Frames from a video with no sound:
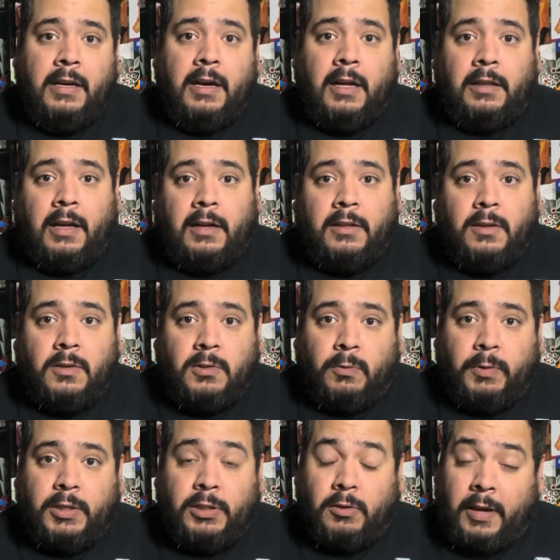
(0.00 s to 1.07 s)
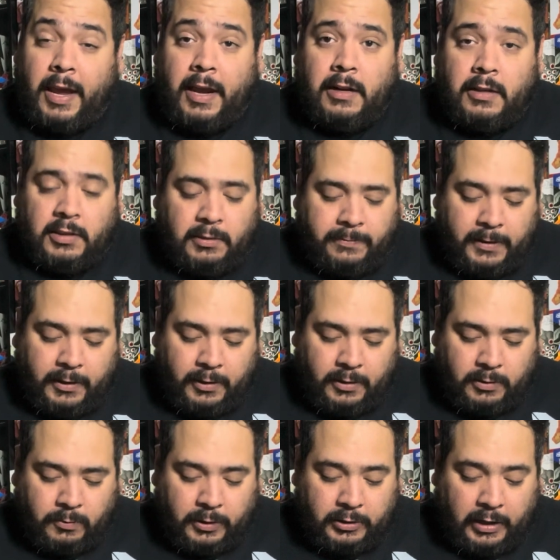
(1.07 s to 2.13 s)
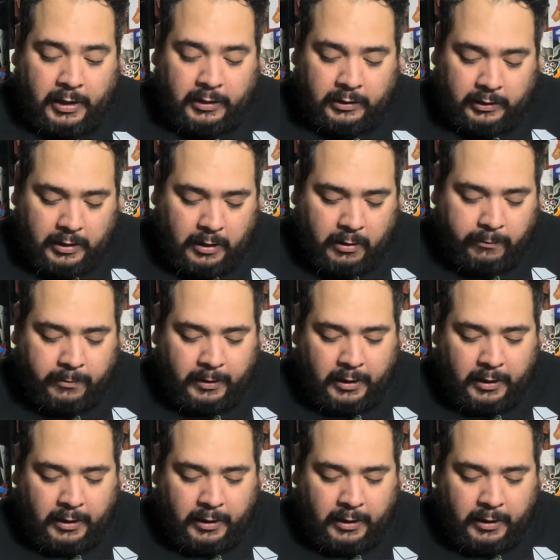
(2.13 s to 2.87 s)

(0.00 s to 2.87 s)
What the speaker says: a lot of those original 8-inch figures, which I love.